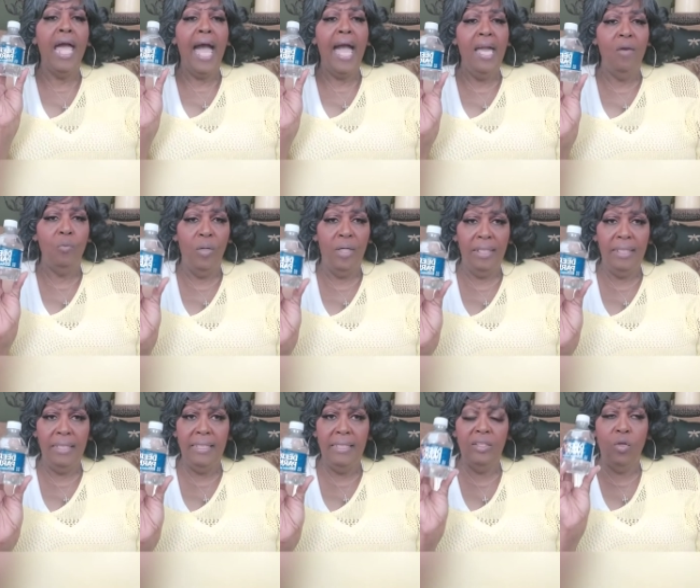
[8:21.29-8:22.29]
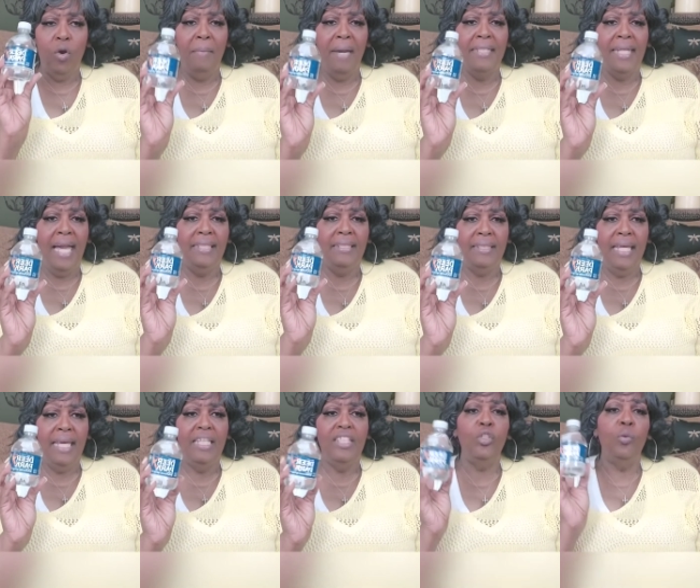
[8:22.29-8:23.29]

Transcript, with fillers: I have one of these on my nightstand.